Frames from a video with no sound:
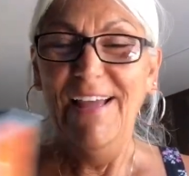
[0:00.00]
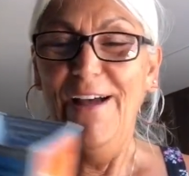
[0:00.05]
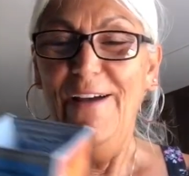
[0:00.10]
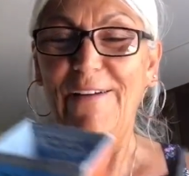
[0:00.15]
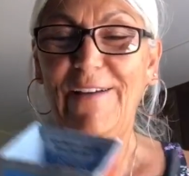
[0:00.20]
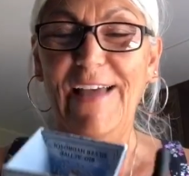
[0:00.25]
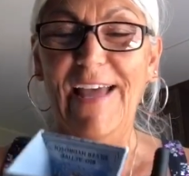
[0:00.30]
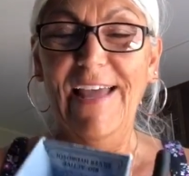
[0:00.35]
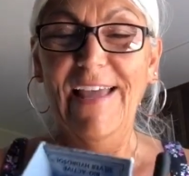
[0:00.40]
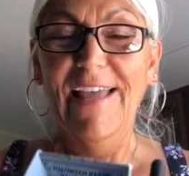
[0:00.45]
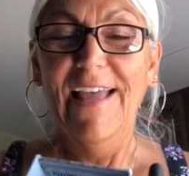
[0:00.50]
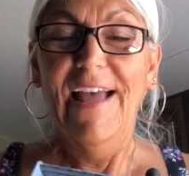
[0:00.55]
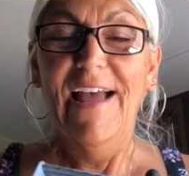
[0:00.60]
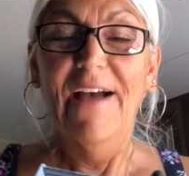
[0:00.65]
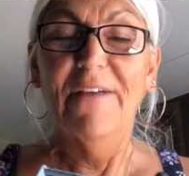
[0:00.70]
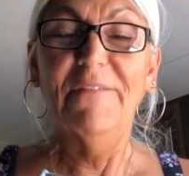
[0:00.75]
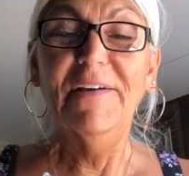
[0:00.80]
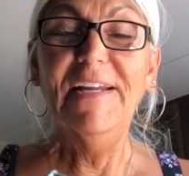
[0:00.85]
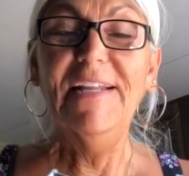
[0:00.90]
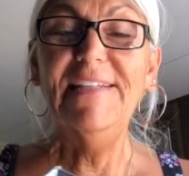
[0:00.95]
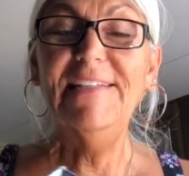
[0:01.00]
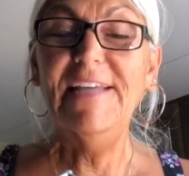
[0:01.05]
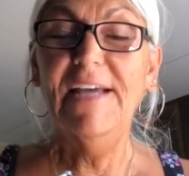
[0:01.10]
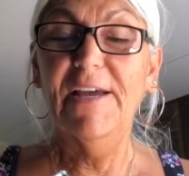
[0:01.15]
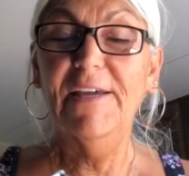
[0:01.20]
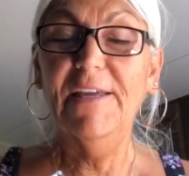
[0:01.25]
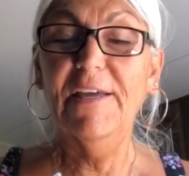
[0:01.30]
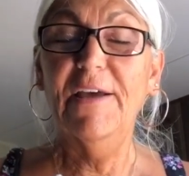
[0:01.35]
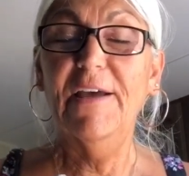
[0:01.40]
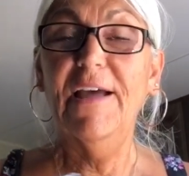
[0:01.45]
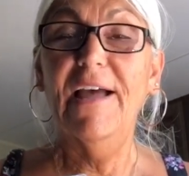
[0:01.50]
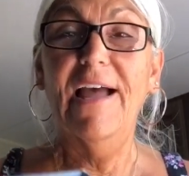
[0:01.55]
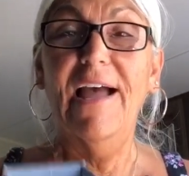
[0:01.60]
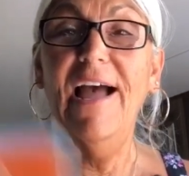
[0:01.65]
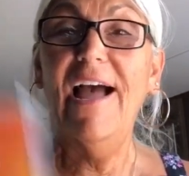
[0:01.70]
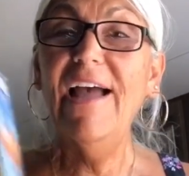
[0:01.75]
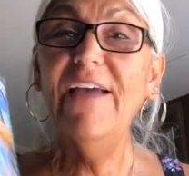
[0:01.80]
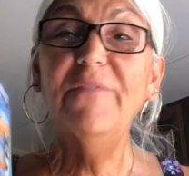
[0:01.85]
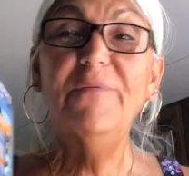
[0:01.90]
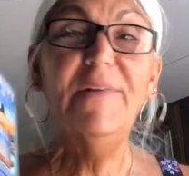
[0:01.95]
Okay, I want to tell you,
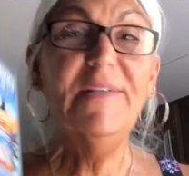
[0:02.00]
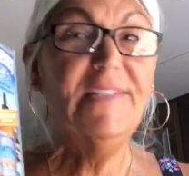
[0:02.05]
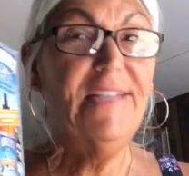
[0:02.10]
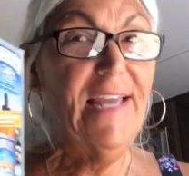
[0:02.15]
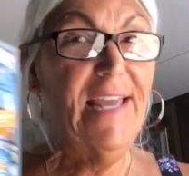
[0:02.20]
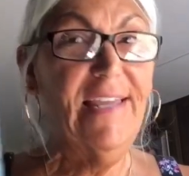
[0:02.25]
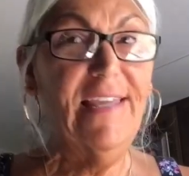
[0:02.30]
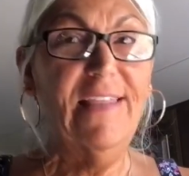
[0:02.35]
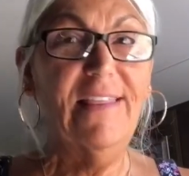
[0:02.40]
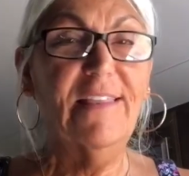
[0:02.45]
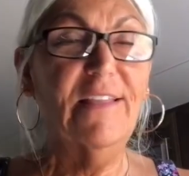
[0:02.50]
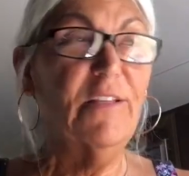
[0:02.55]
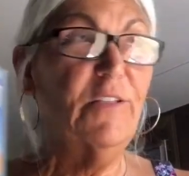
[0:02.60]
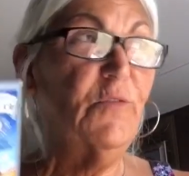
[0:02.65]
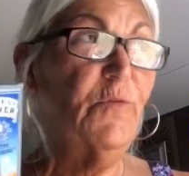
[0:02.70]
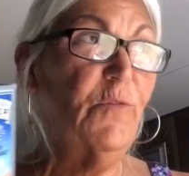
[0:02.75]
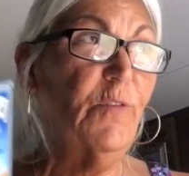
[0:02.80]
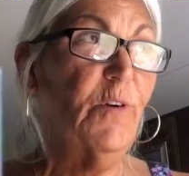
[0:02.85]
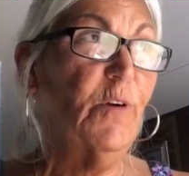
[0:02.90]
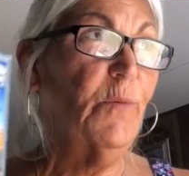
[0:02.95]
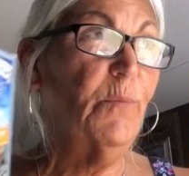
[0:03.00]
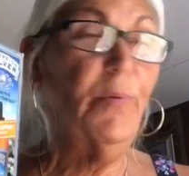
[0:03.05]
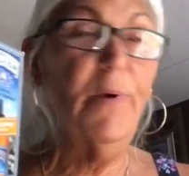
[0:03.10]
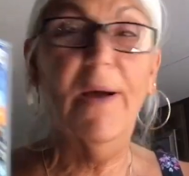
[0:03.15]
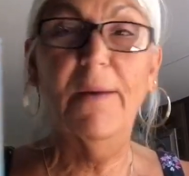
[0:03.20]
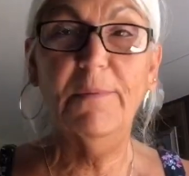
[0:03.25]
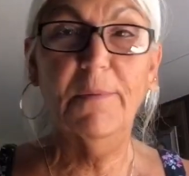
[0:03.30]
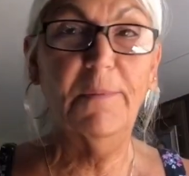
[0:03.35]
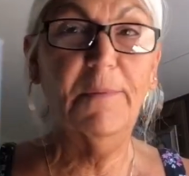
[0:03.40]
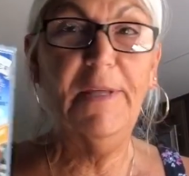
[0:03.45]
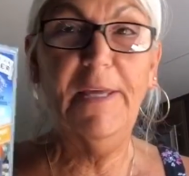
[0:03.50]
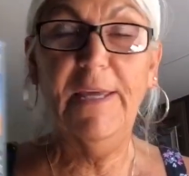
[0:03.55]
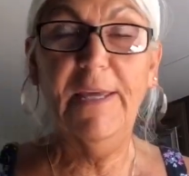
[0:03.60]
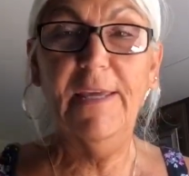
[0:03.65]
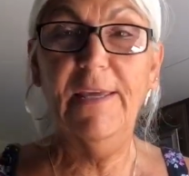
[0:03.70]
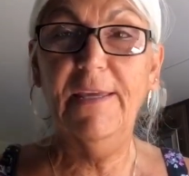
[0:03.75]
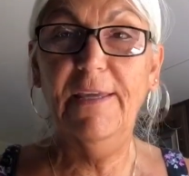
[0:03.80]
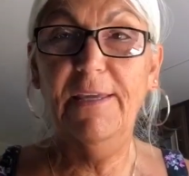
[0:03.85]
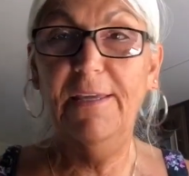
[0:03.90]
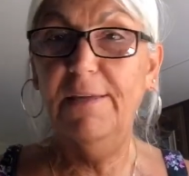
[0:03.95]
I've been taking this for
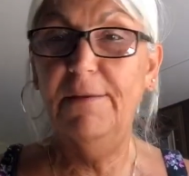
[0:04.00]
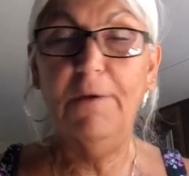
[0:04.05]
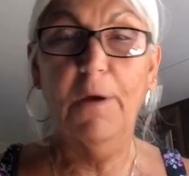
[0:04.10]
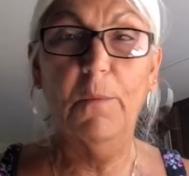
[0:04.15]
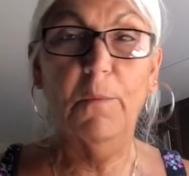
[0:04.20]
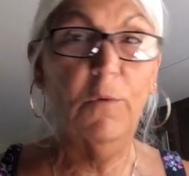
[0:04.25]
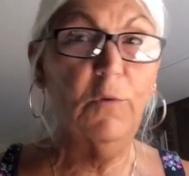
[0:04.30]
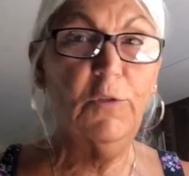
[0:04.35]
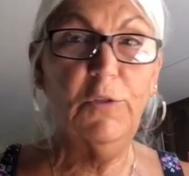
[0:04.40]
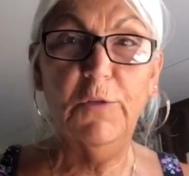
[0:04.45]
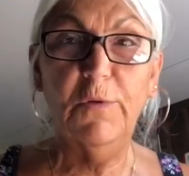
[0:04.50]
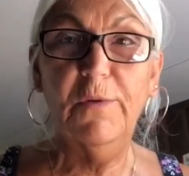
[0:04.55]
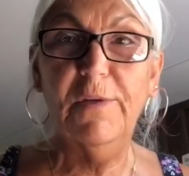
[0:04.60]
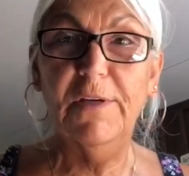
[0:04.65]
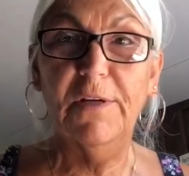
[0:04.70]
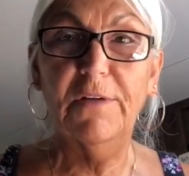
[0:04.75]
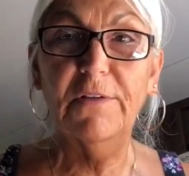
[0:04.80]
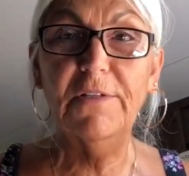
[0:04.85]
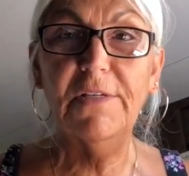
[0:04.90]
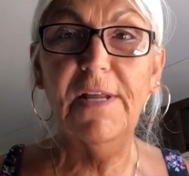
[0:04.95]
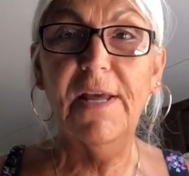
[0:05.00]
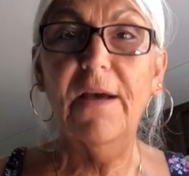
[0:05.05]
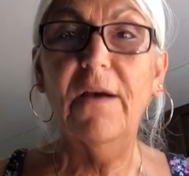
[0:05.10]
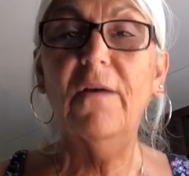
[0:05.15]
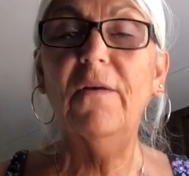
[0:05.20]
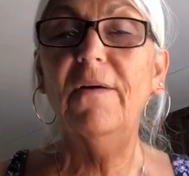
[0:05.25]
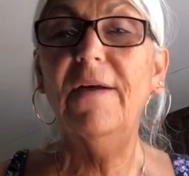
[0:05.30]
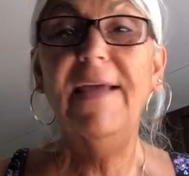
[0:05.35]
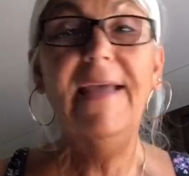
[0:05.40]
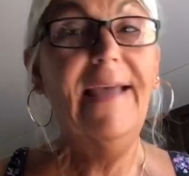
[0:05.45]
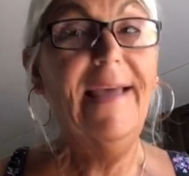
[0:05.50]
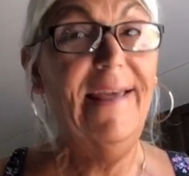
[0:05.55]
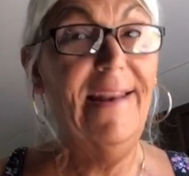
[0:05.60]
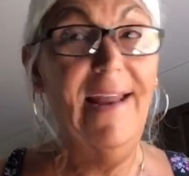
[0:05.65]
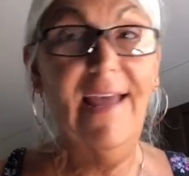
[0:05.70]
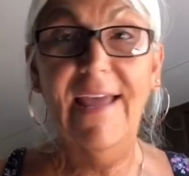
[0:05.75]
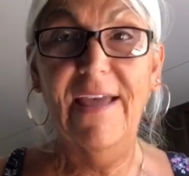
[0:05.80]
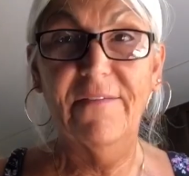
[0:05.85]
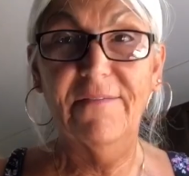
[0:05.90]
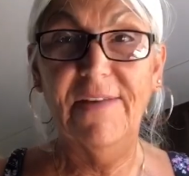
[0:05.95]
probably almost 2 years now, and
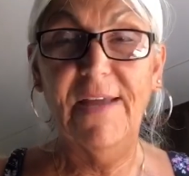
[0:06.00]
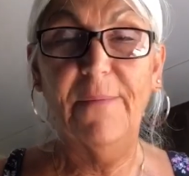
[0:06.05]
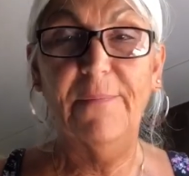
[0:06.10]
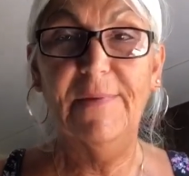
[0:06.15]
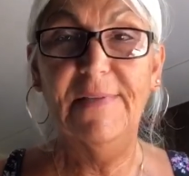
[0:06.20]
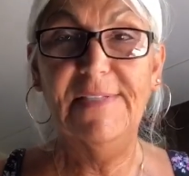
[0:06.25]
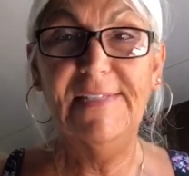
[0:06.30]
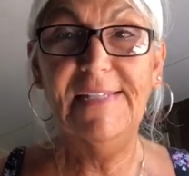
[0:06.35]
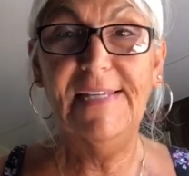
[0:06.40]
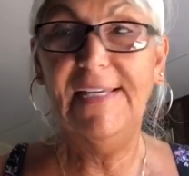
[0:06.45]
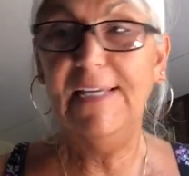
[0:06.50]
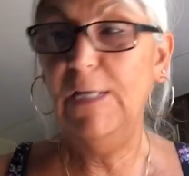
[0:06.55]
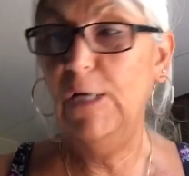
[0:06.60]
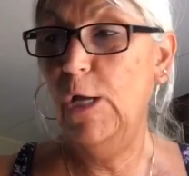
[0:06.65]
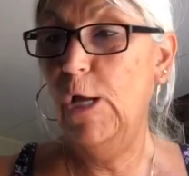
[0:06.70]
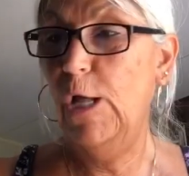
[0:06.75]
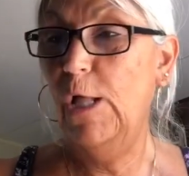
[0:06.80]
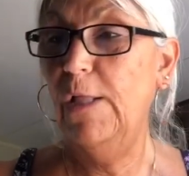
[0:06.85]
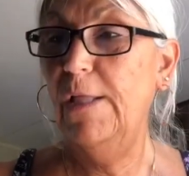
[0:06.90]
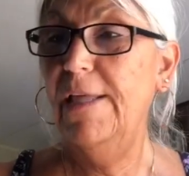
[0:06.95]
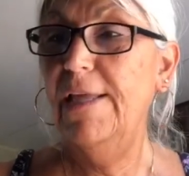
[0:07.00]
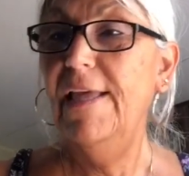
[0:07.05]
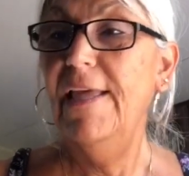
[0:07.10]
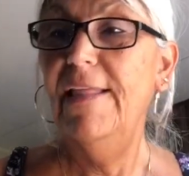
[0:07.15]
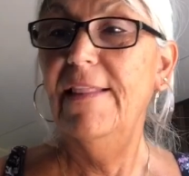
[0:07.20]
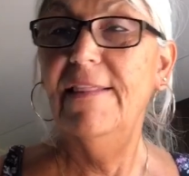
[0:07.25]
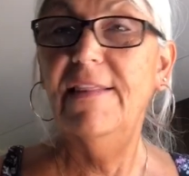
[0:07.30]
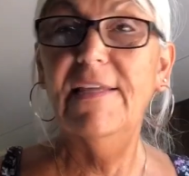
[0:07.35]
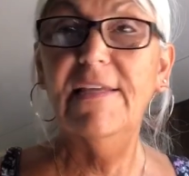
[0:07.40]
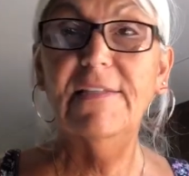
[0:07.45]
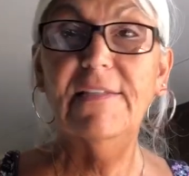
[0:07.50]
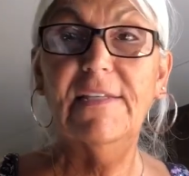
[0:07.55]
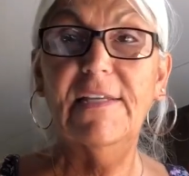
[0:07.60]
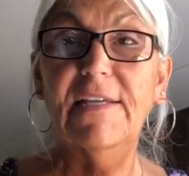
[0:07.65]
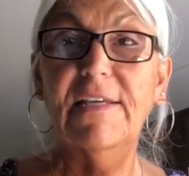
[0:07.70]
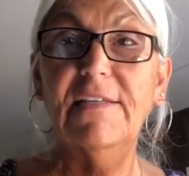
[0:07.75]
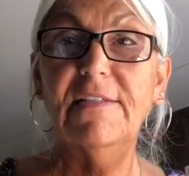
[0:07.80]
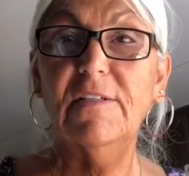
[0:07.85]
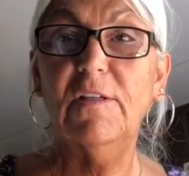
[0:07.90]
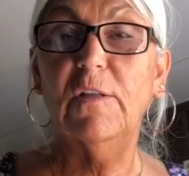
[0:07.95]
I have not been sick at all. This
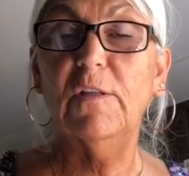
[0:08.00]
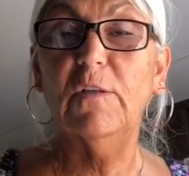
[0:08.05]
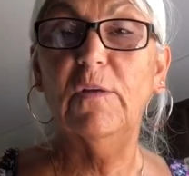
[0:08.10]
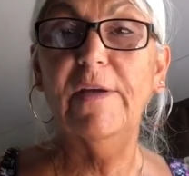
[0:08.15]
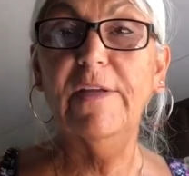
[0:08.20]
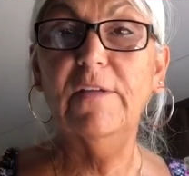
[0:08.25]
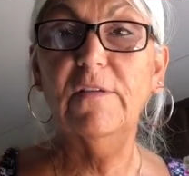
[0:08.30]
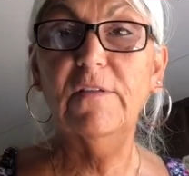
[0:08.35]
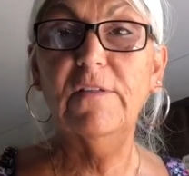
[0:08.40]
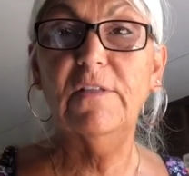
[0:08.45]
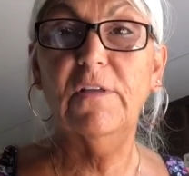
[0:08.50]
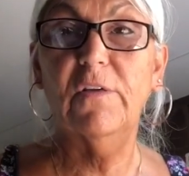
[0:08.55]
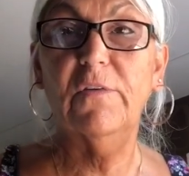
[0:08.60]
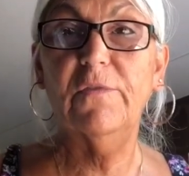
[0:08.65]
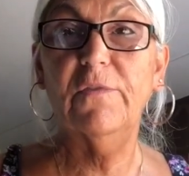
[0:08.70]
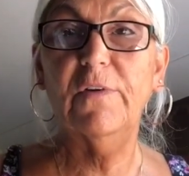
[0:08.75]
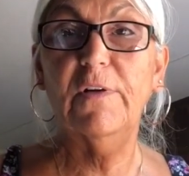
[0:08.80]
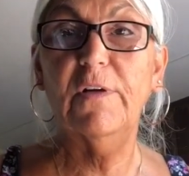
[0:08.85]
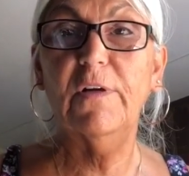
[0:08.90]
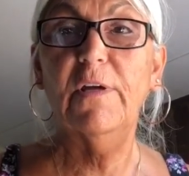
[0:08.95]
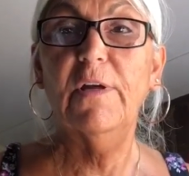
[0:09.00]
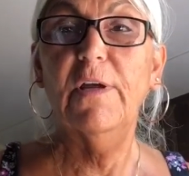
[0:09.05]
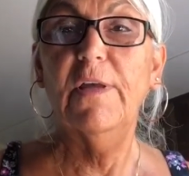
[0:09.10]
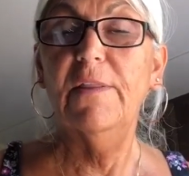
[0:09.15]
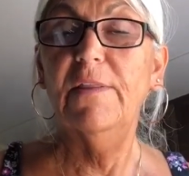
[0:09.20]
is colloidal silver.